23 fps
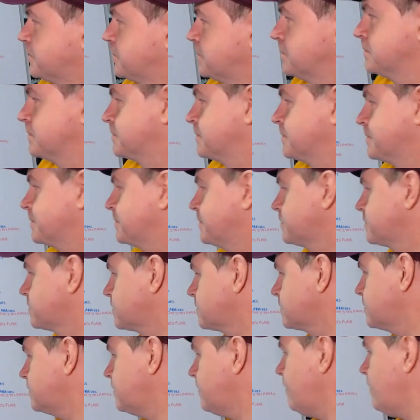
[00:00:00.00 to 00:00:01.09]
Mm-mm.
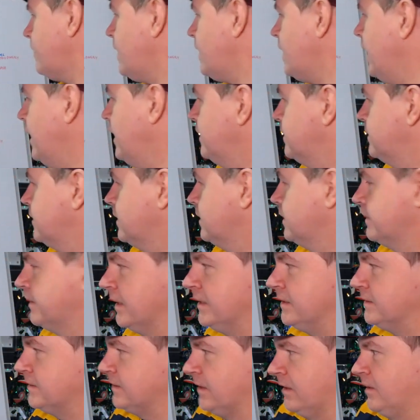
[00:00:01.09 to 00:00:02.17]
And then
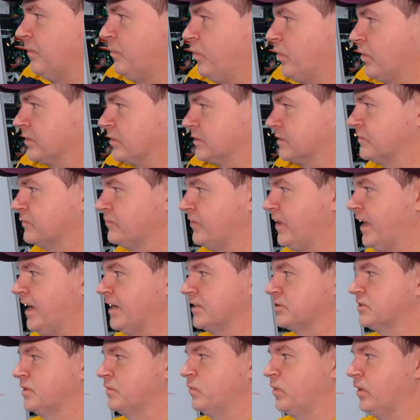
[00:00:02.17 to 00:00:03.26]
he teleports the
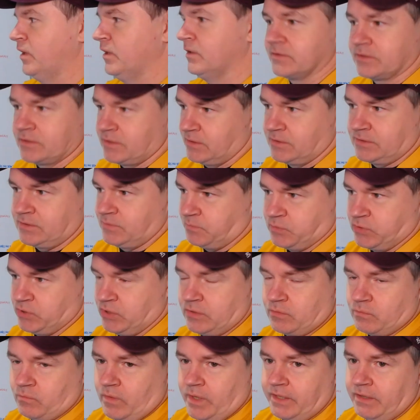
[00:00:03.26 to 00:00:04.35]
Flash somewhere else, because
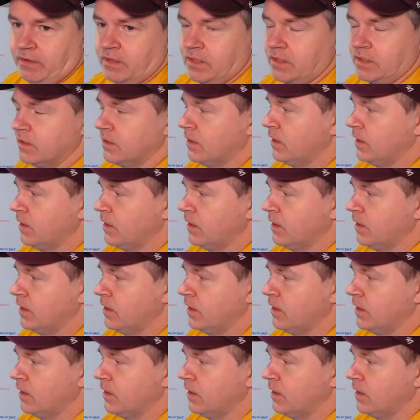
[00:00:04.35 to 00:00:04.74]
sure, why not?